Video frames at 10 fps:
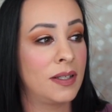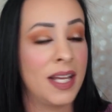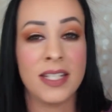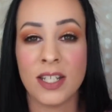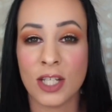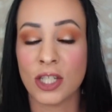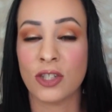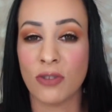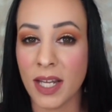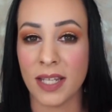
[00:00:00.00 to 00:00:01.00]
into the
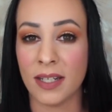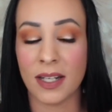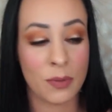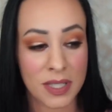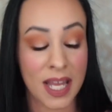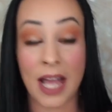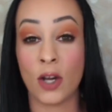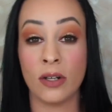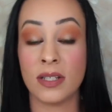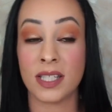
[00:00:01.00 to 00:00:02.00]
street? It was like I
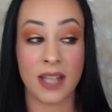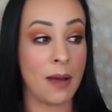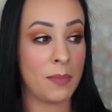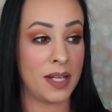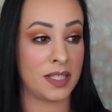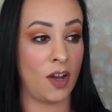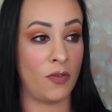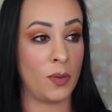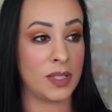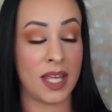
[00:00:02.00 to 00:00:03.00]
couldn't stop myself.
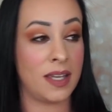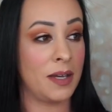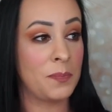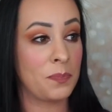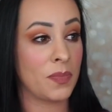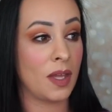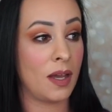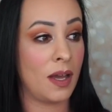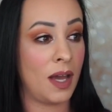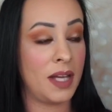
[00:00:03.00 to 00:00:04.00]
It was like
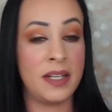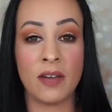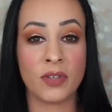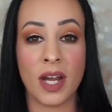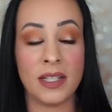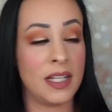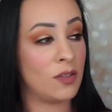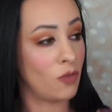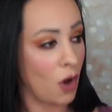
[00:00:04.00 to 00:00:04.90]
a never-ending